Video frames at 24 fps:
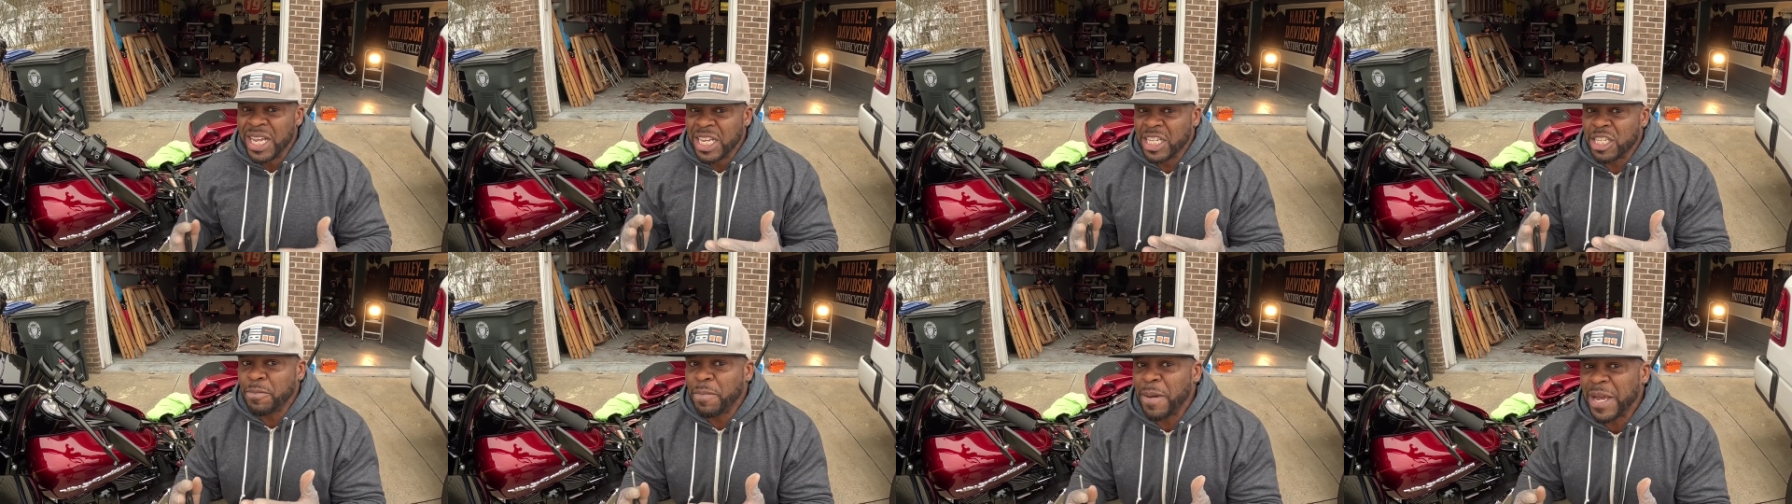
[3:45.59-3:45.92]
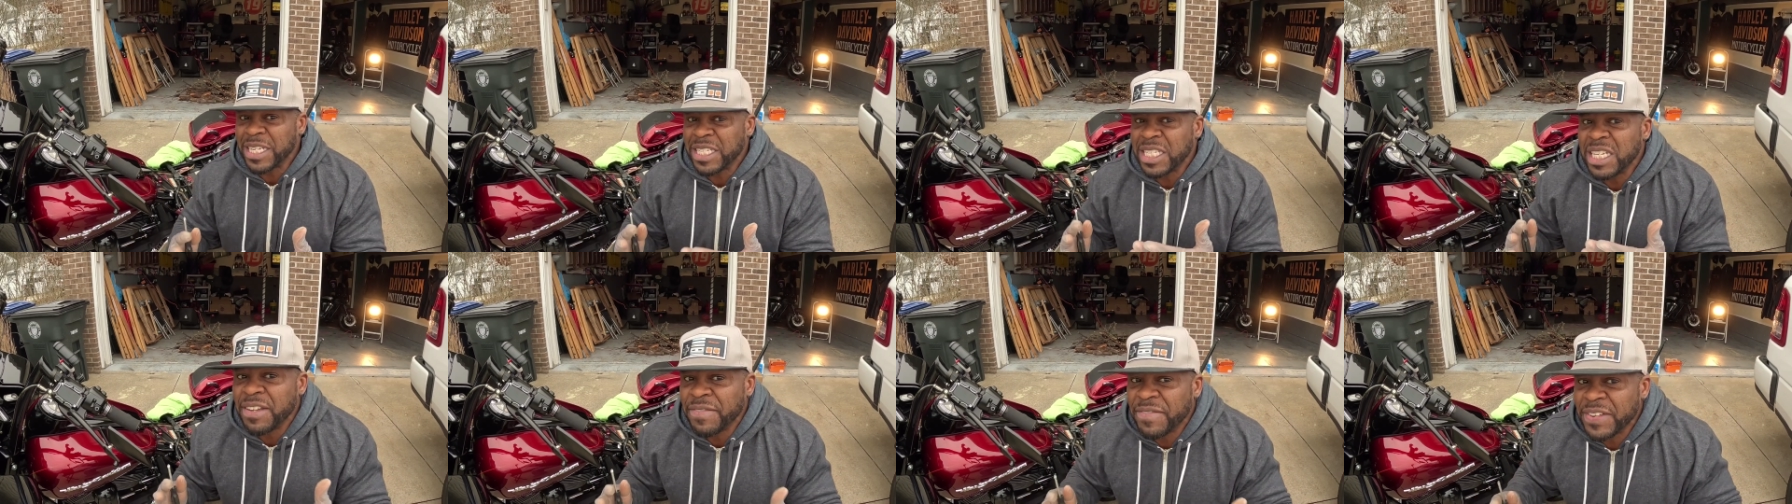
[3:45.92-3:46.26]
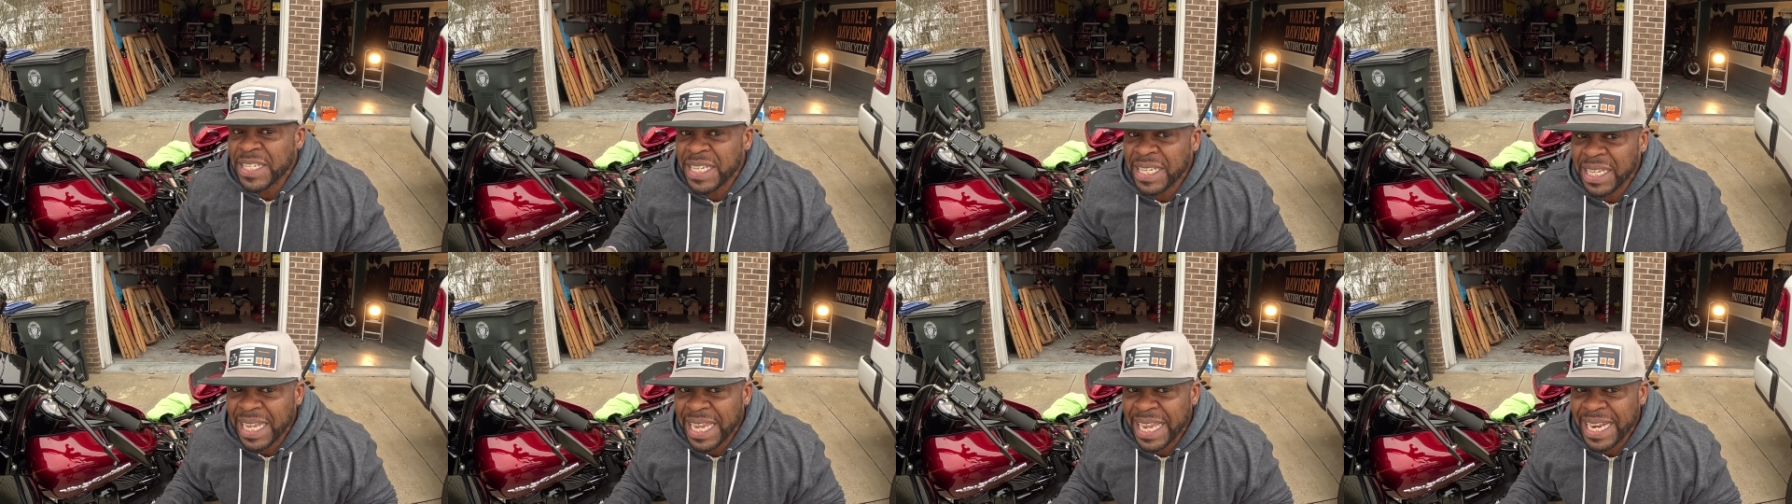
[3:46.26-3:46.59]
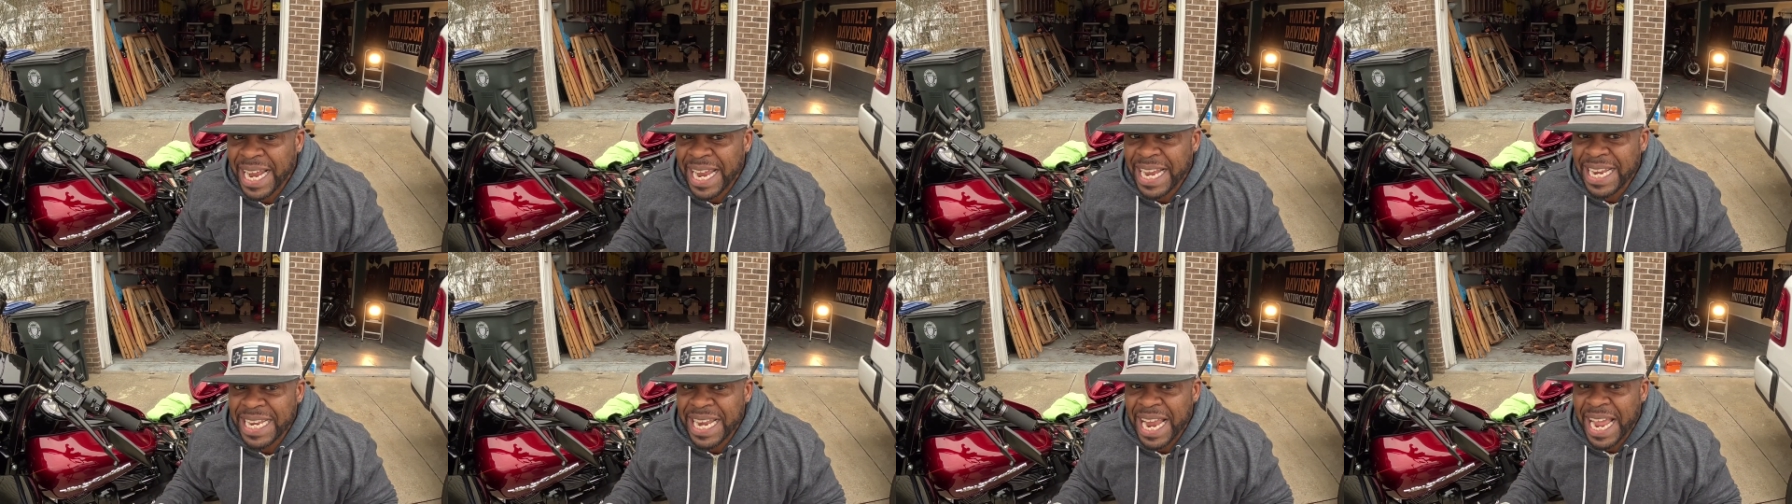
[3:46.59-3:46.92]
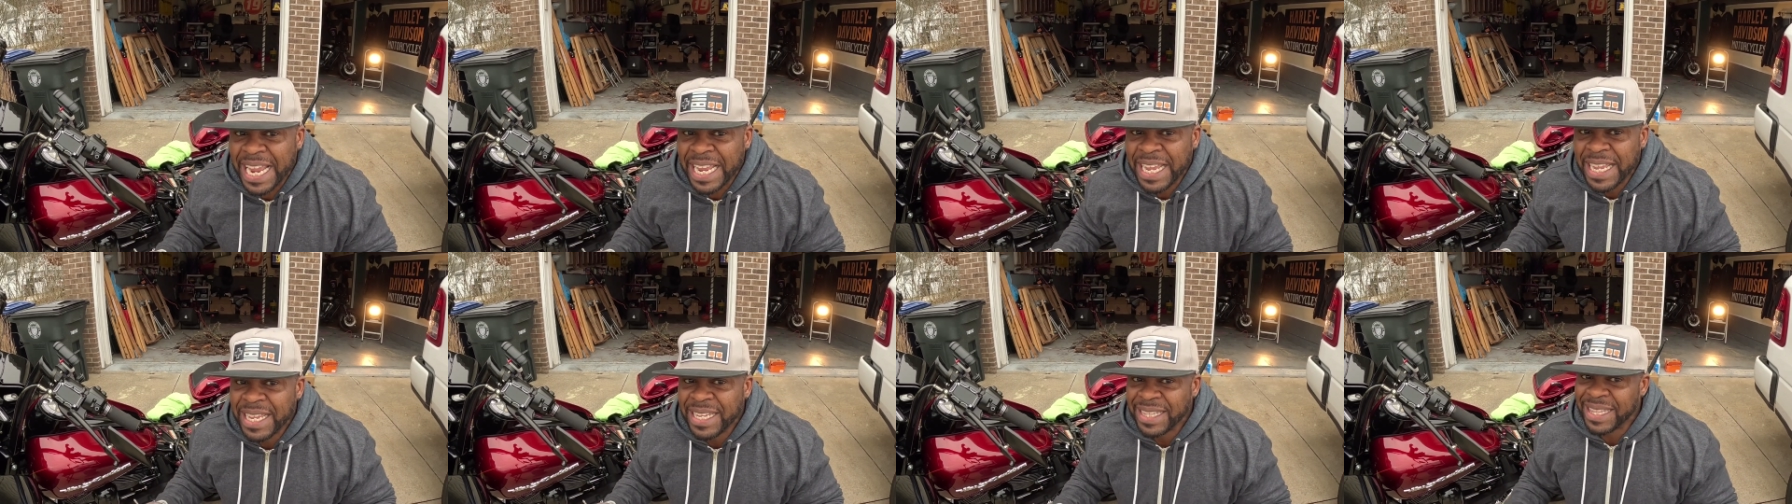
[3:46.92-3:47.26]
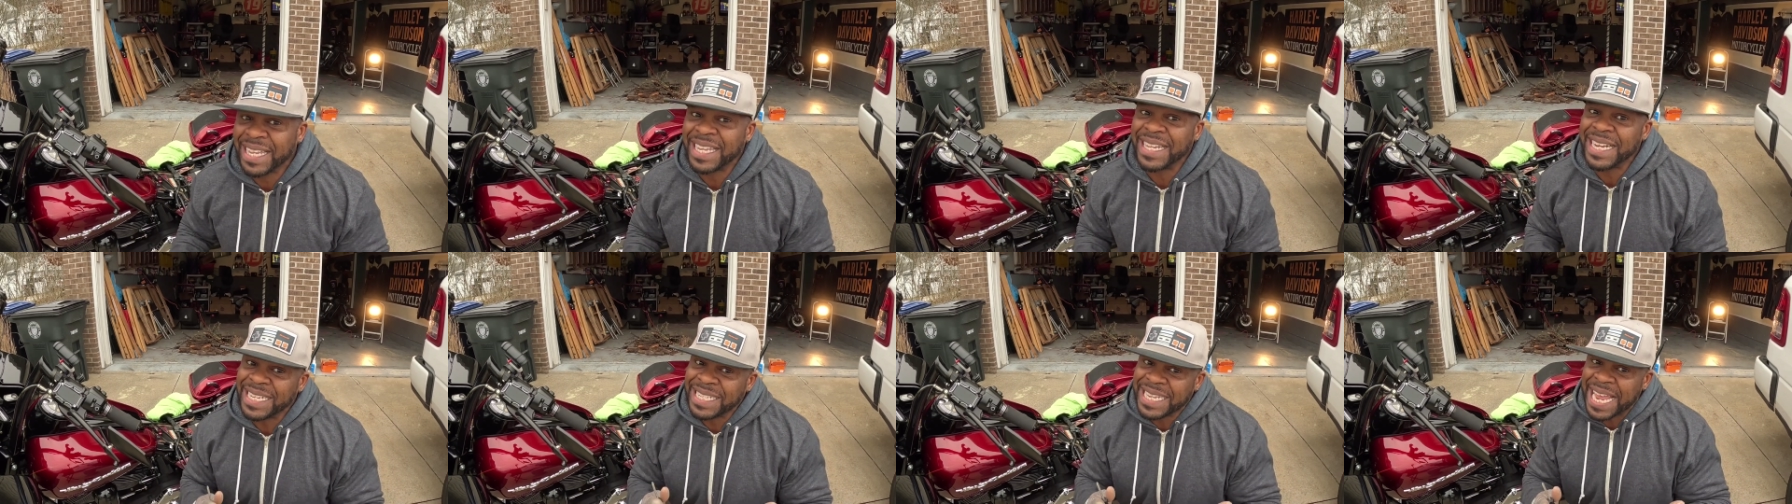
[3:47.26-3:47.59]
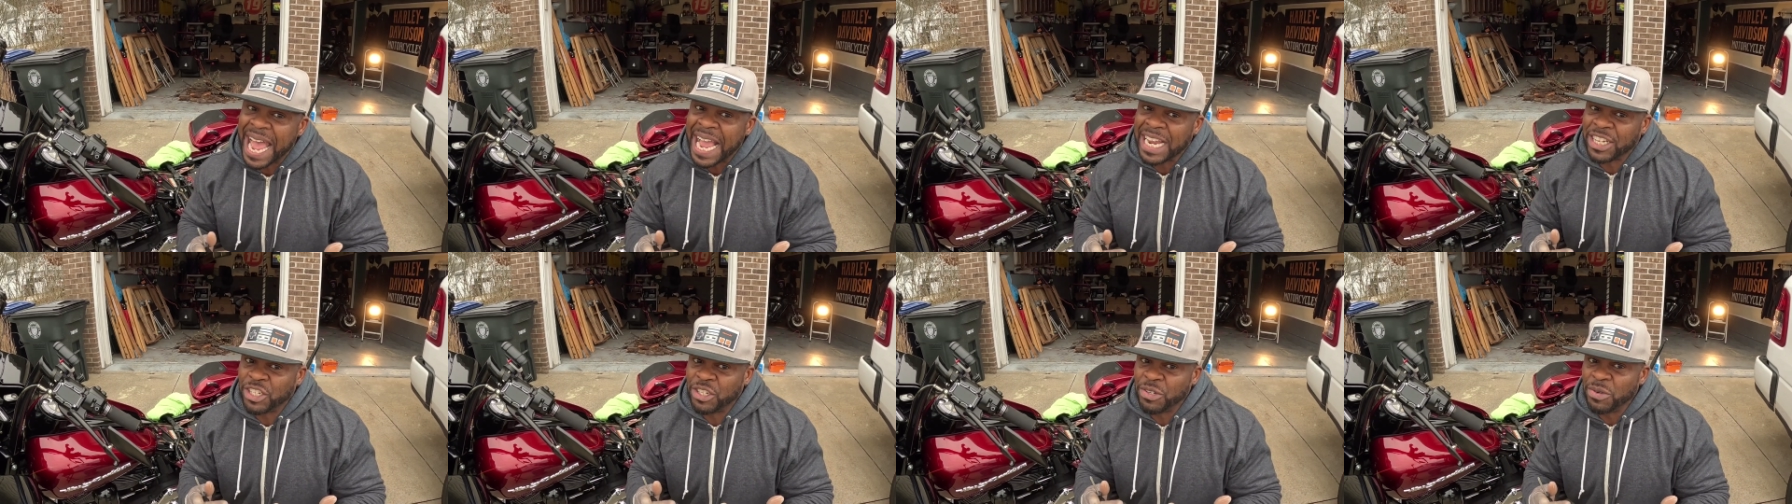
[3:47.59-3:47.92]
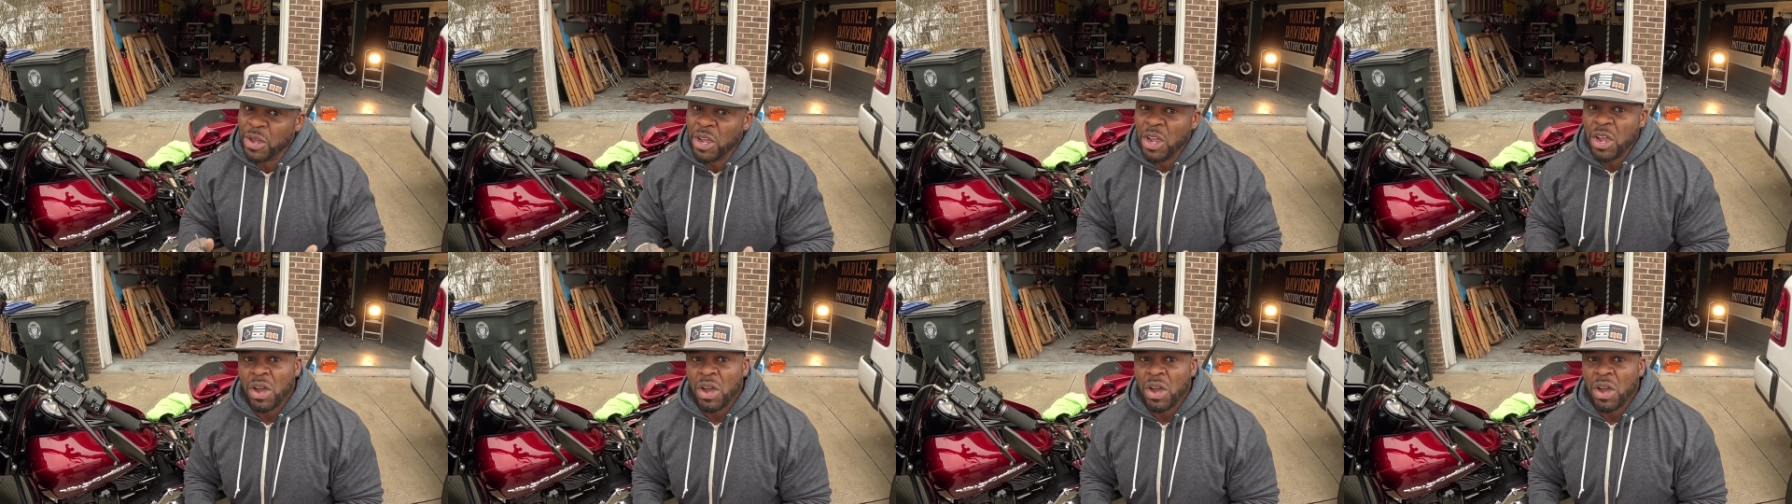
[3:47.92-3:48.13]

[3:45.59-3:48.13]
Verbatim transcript: especially if it's late at night, they're gonna tax you.